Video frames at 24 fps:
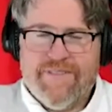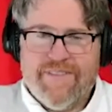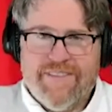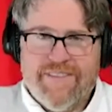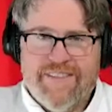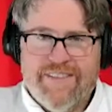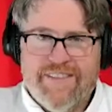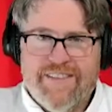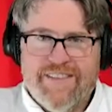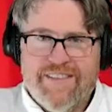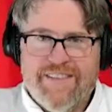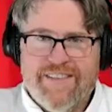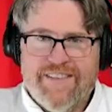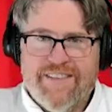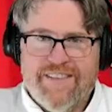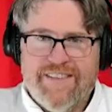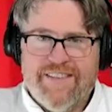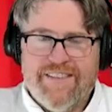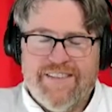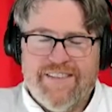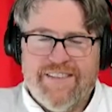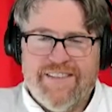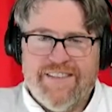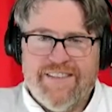
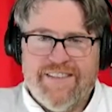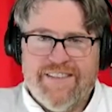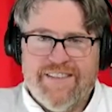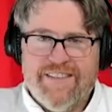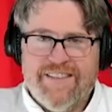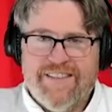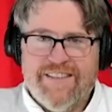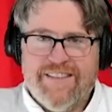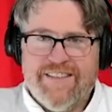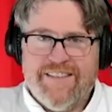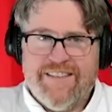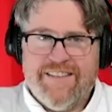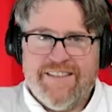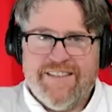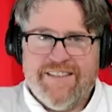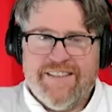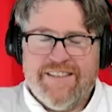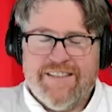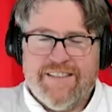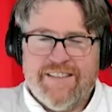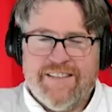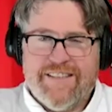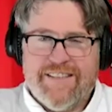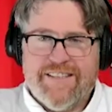
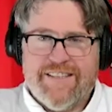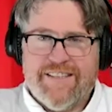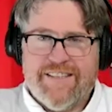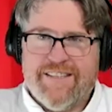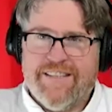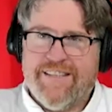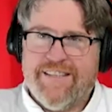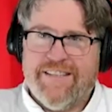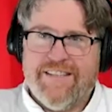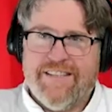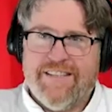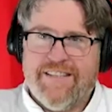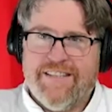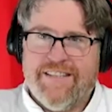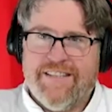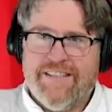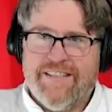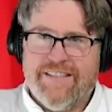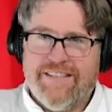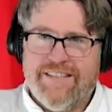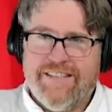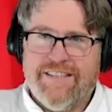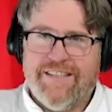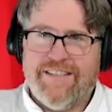
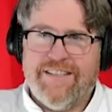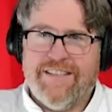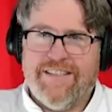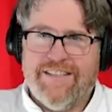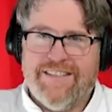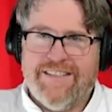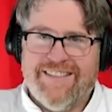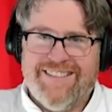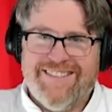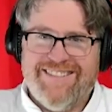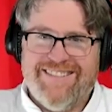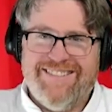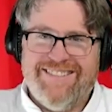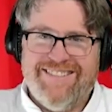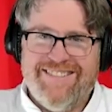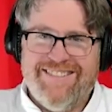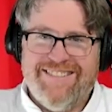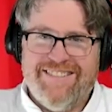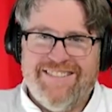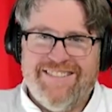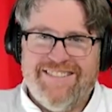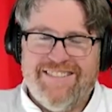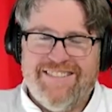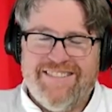
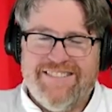This person isn't speaking.